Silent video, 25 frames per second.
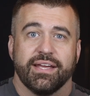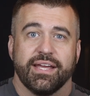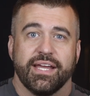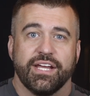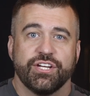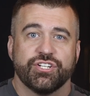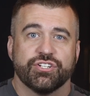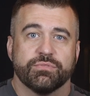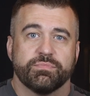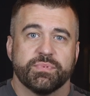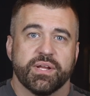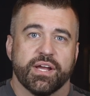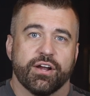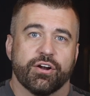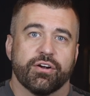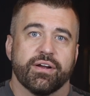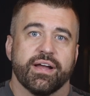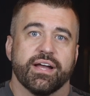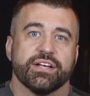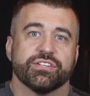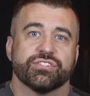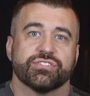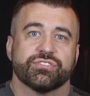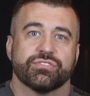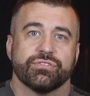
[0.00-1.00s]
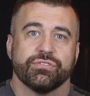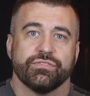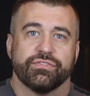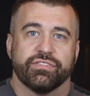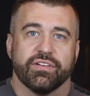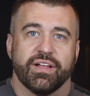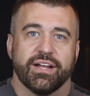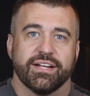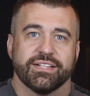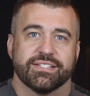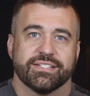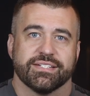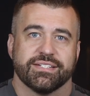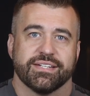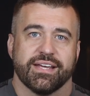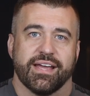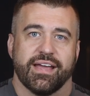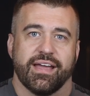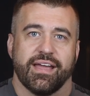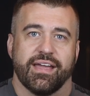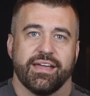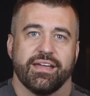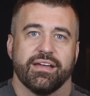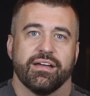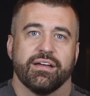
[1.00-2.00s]
Egypt Air has two flights a
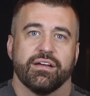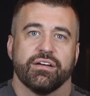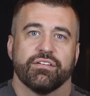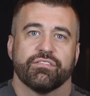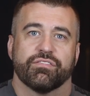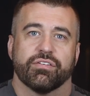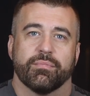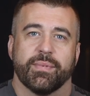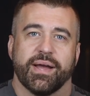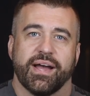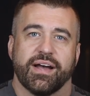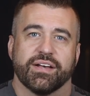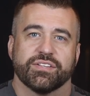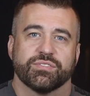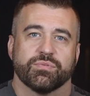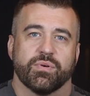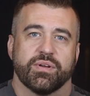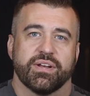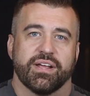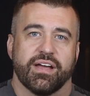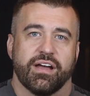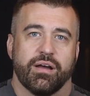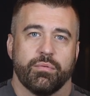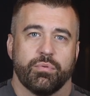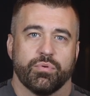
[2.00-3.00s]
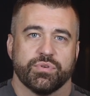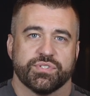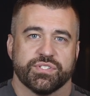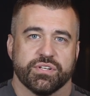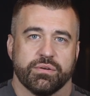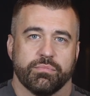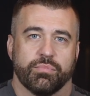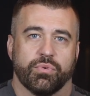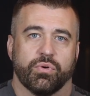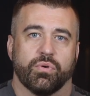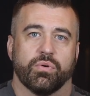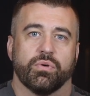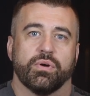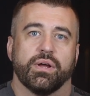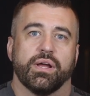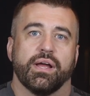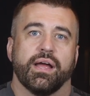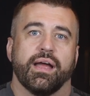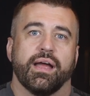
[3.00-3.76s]
day from Aswan to Abu Simbel,